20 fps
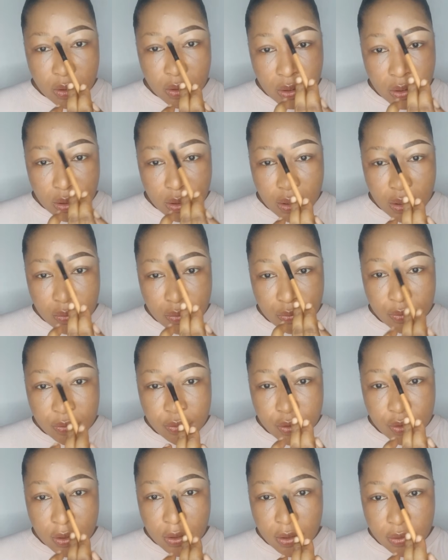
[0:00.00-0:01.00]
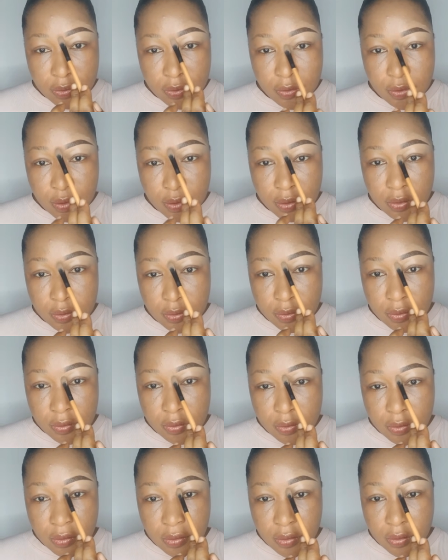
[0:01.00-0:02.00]
clean out the excess
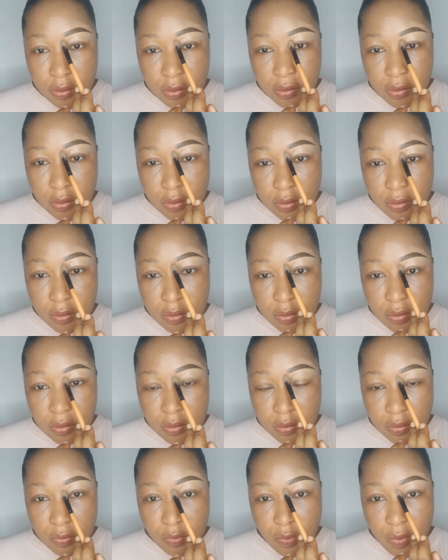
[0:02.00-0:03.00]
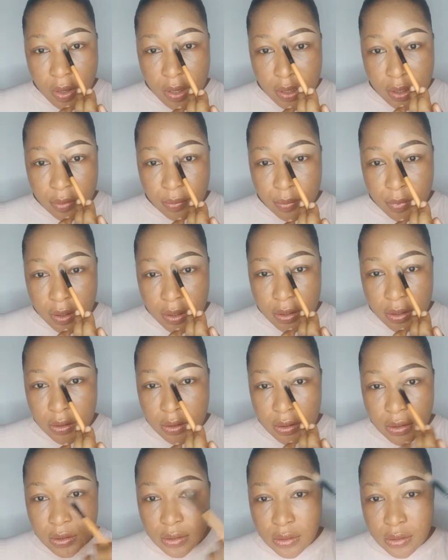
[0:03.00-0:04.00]
while
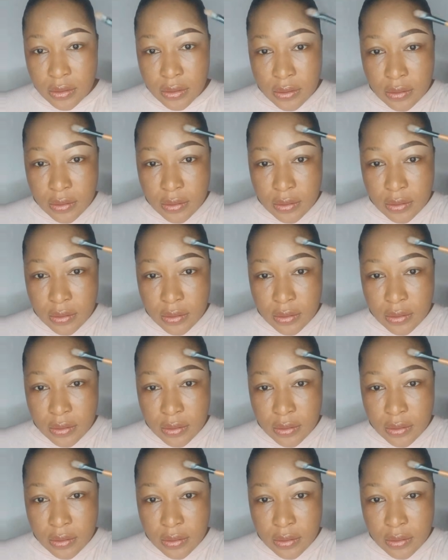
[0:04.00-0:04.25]
blending,